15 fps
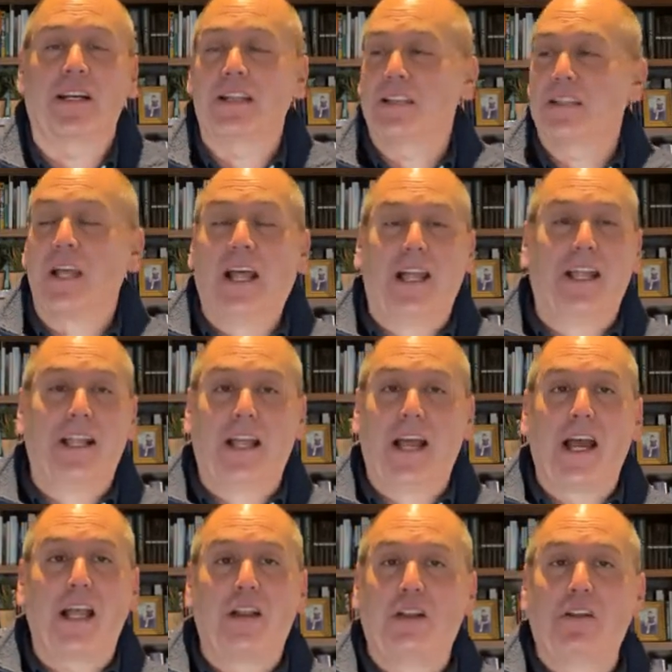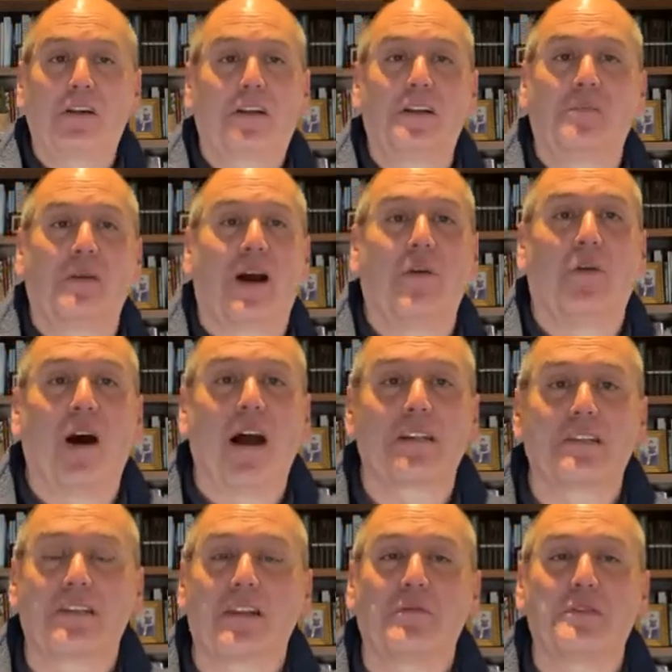I looked at my
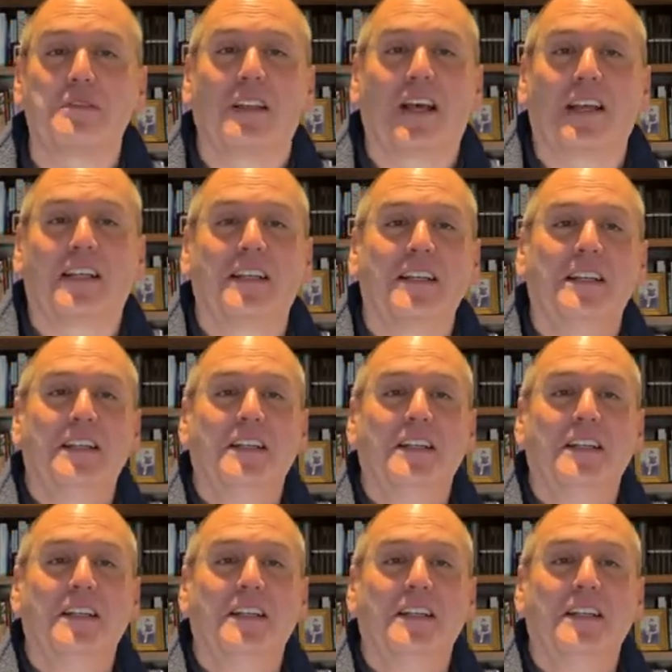watch and it was like